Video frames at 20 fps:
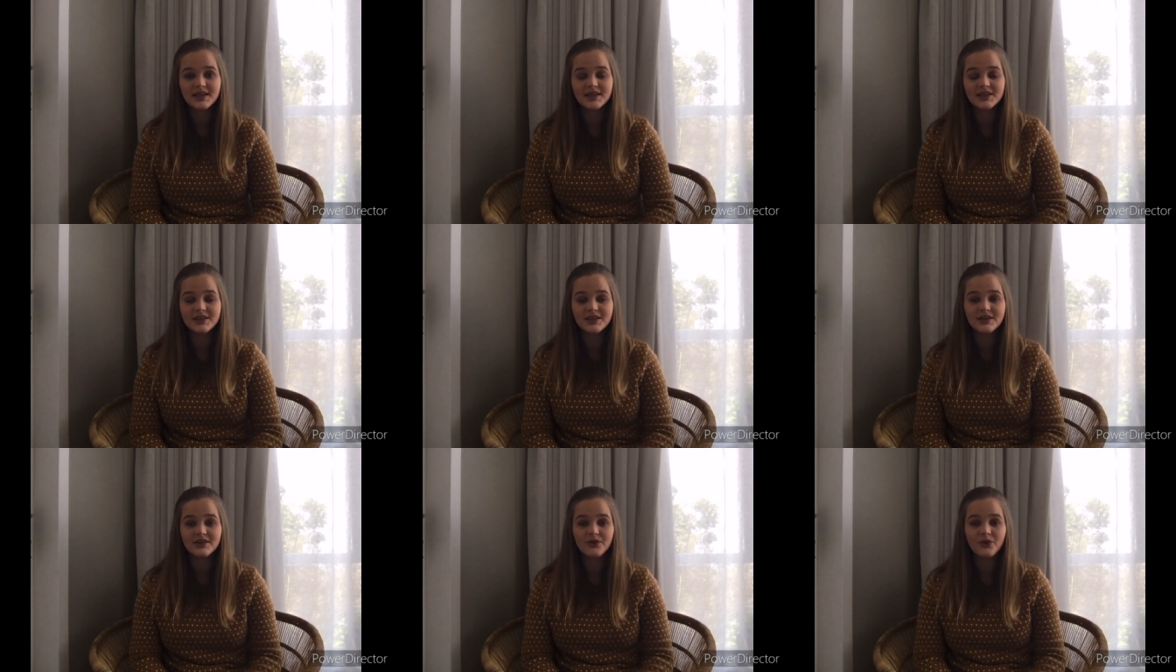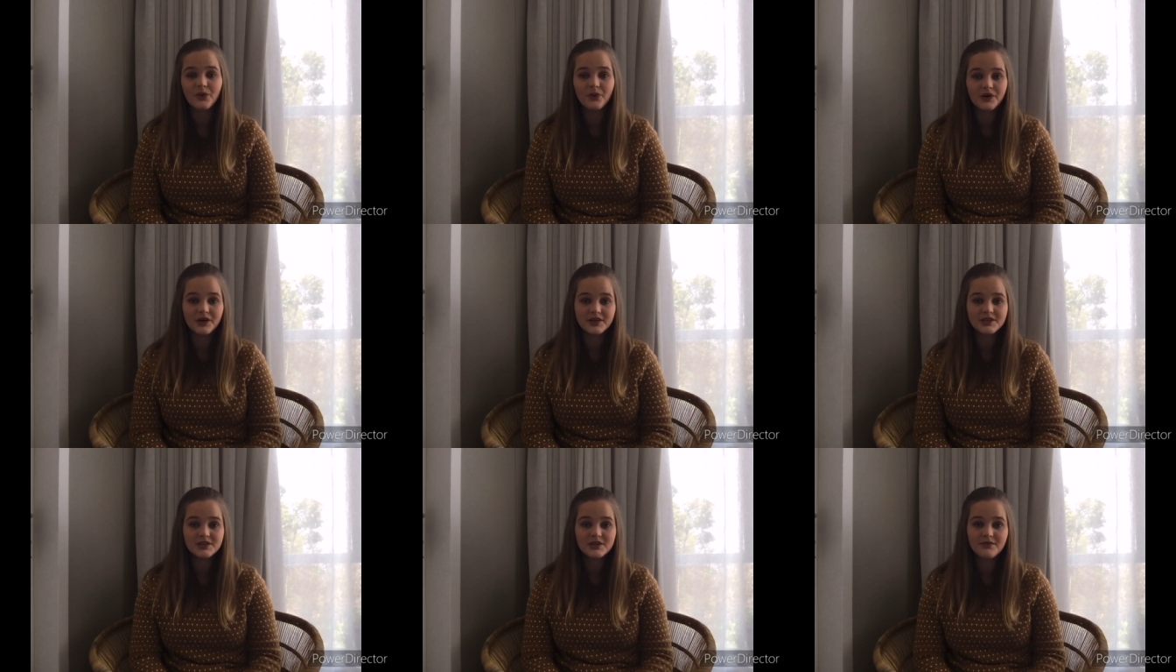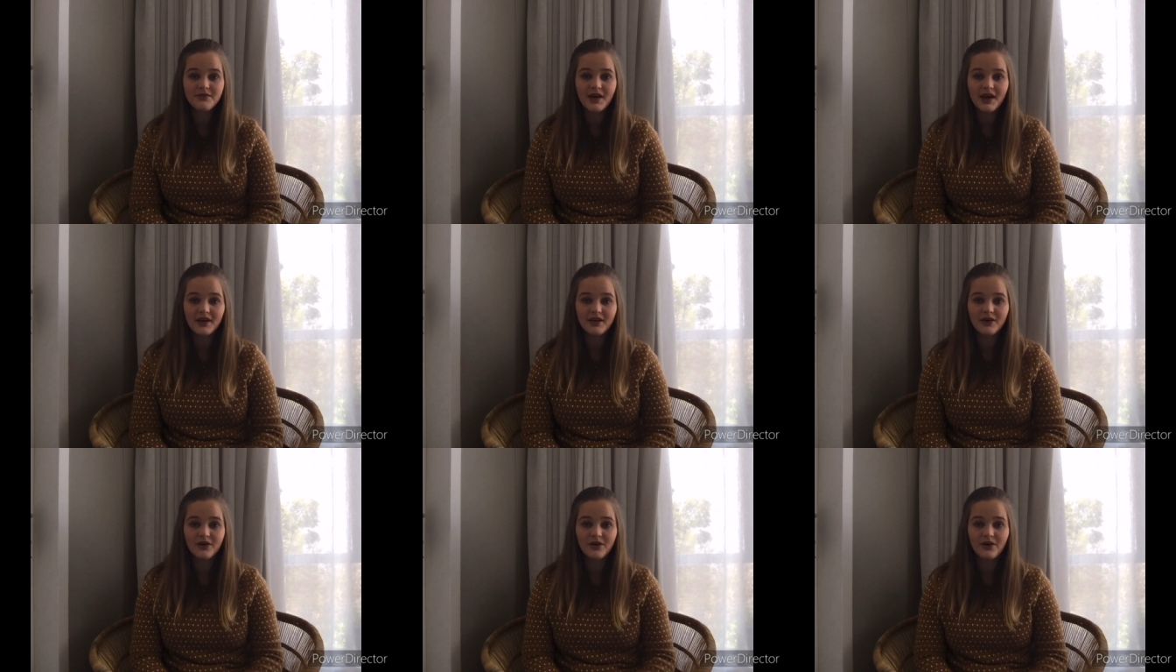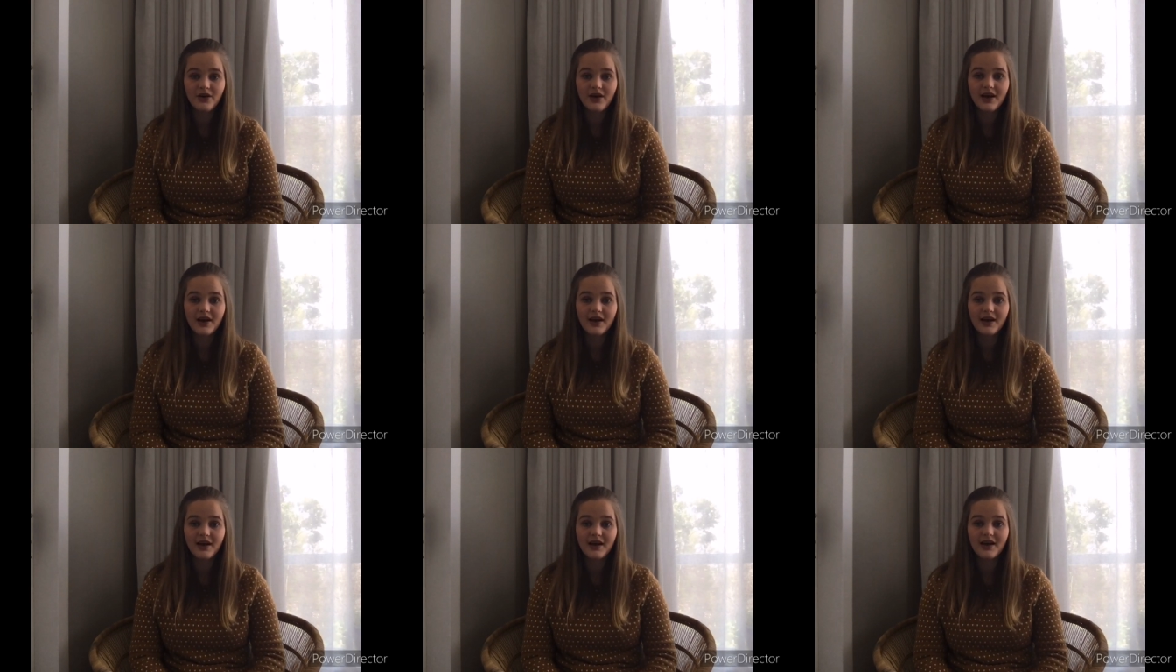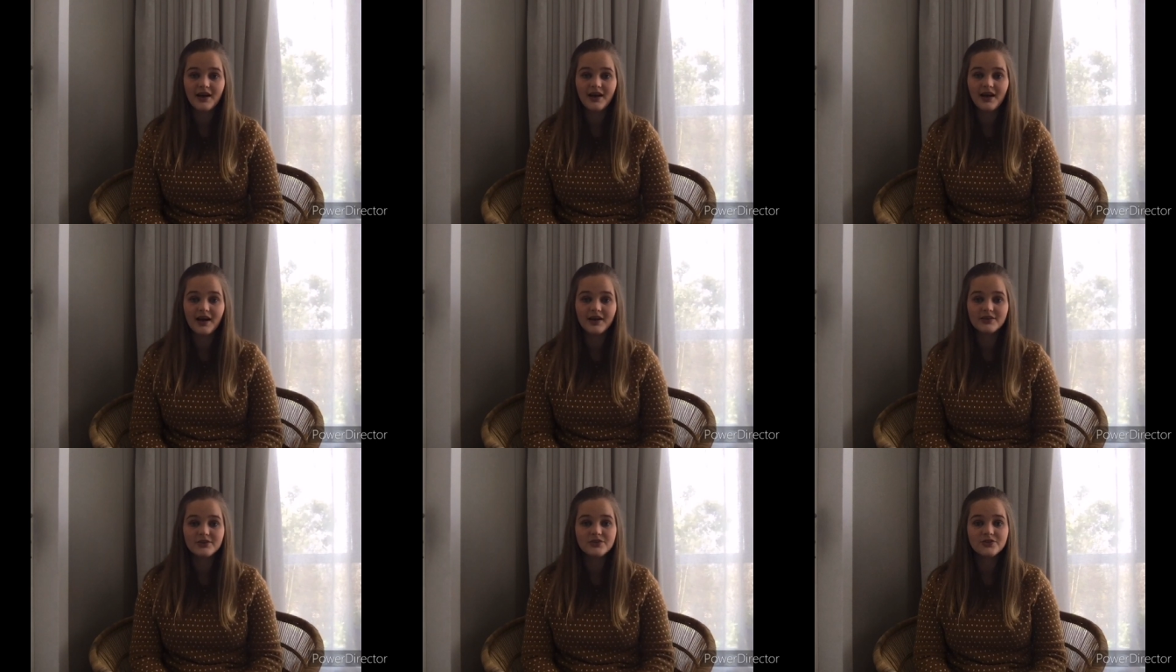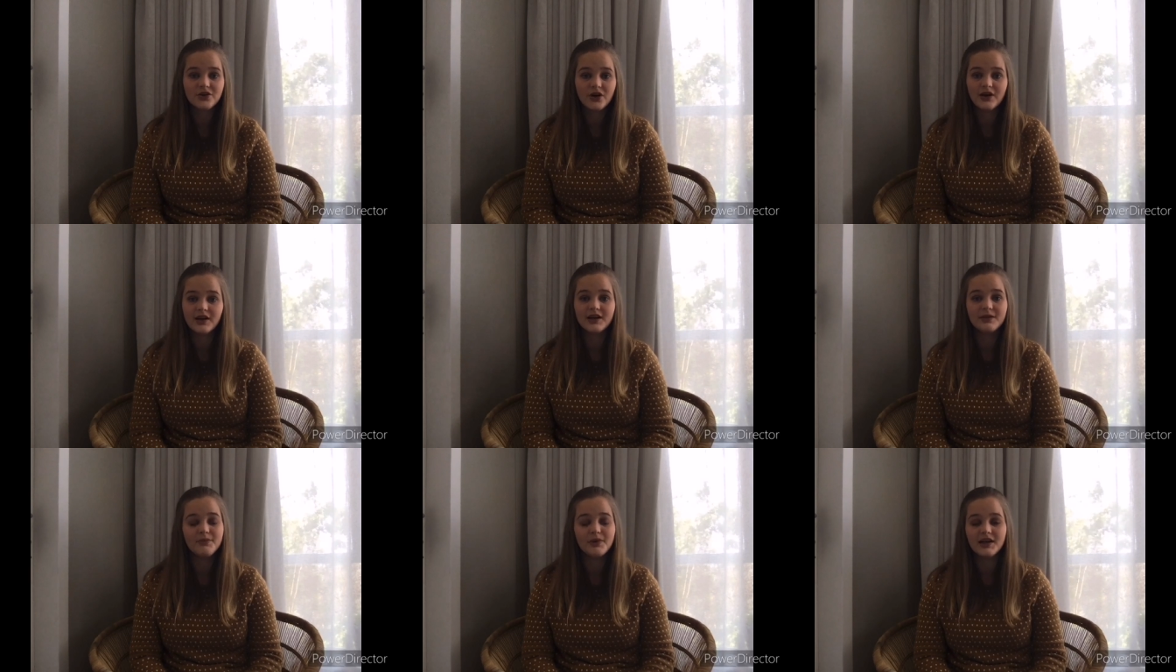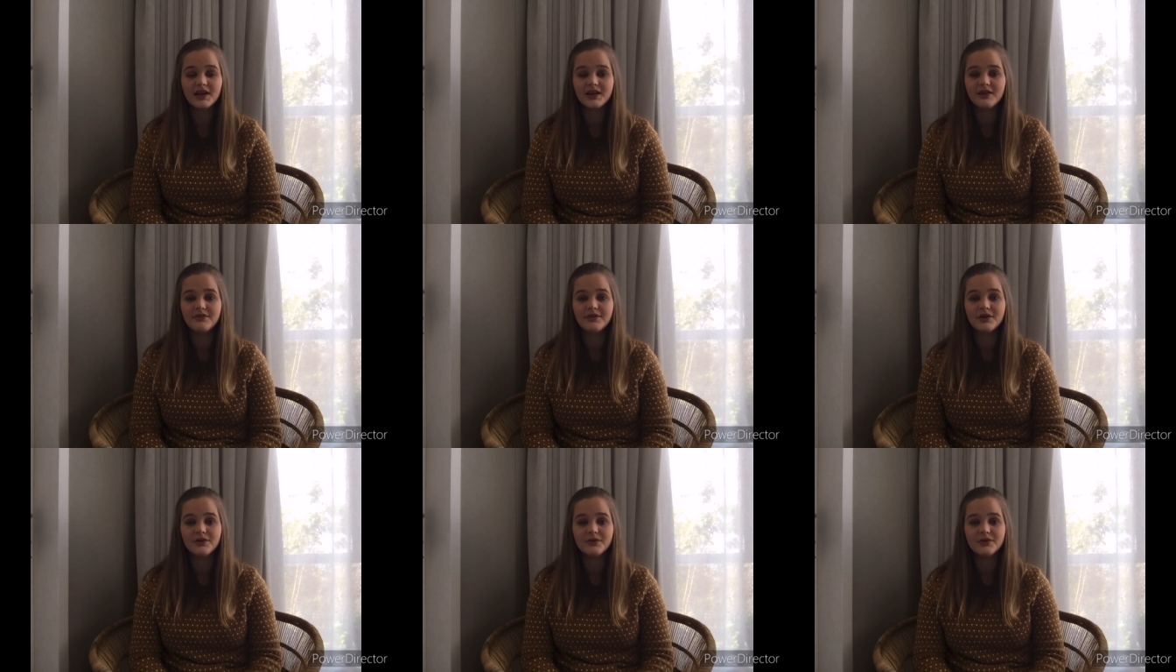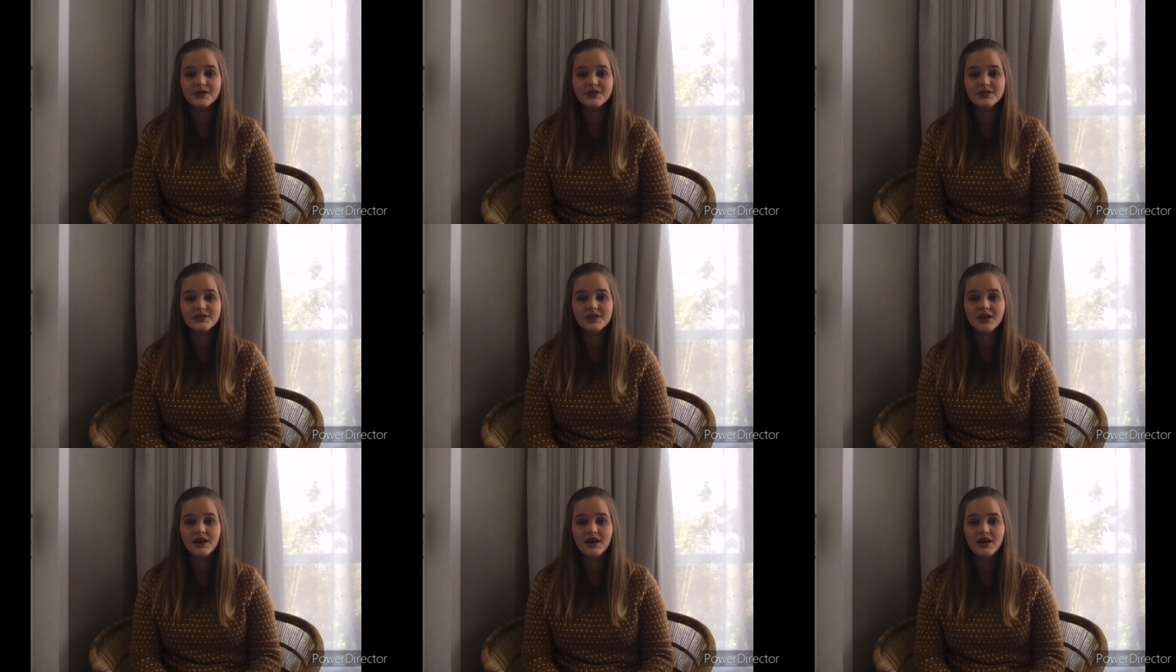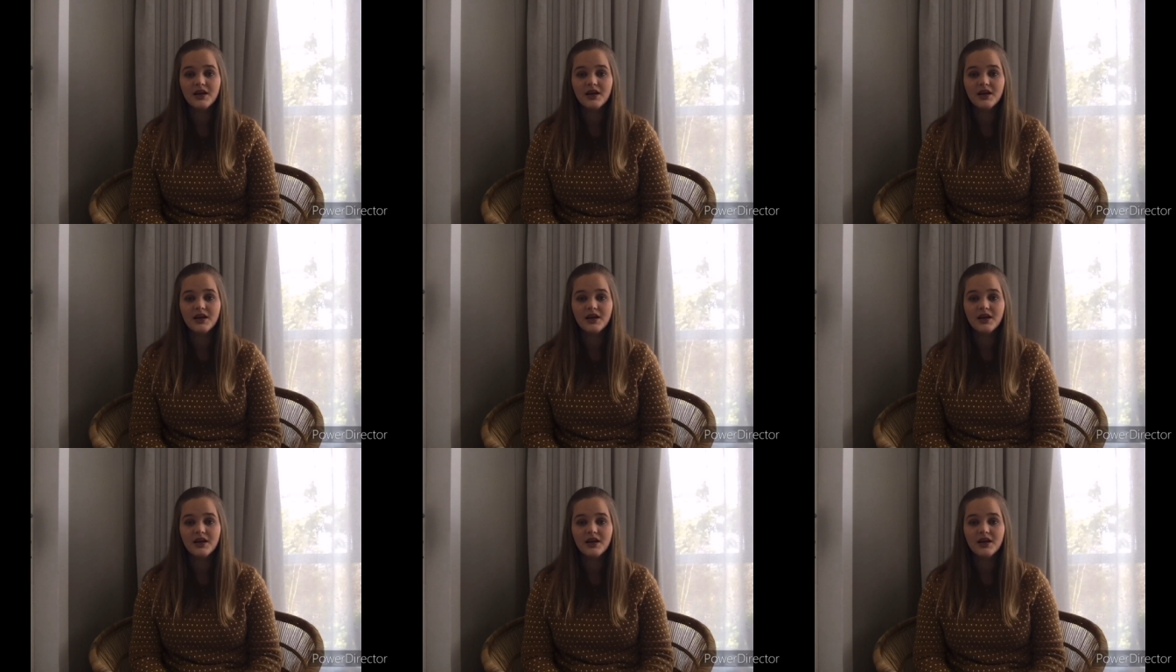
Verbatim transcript: in August of that year, and I strongly believe it was